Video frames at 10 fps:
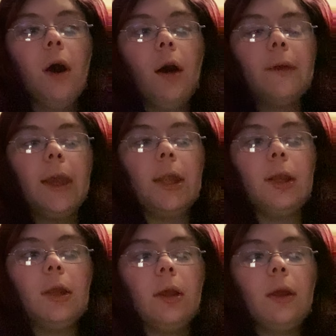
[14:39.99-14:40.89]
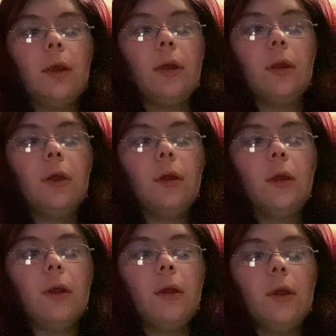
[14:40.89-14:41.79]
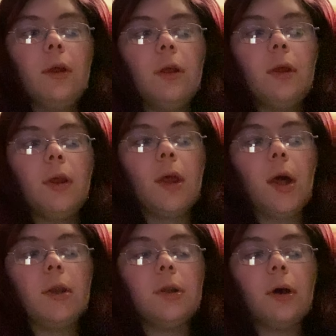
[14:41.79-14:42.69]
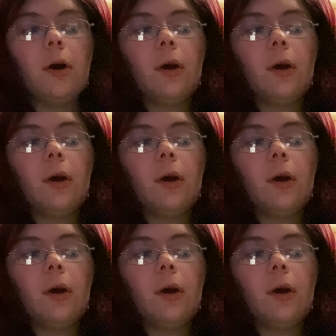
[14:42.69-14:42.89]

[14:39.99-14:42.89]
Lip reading: a lady and